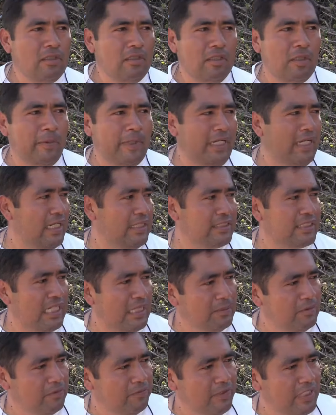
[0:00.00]
Nobody has
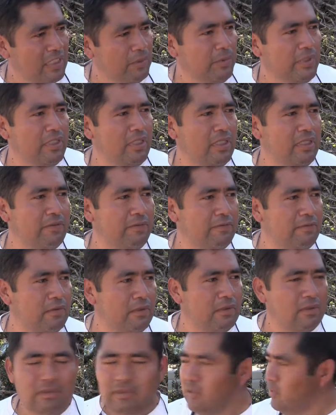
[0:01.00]
come to find me here
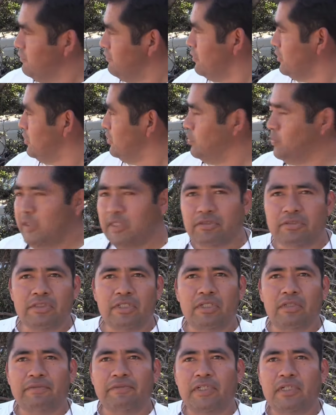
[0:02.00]
for this big
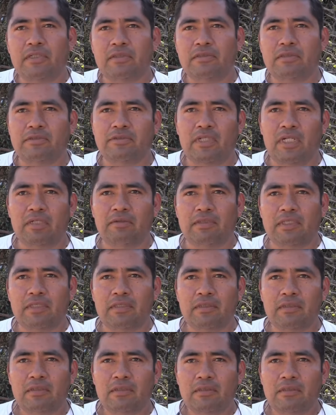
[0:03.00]
tree over here on the driveway.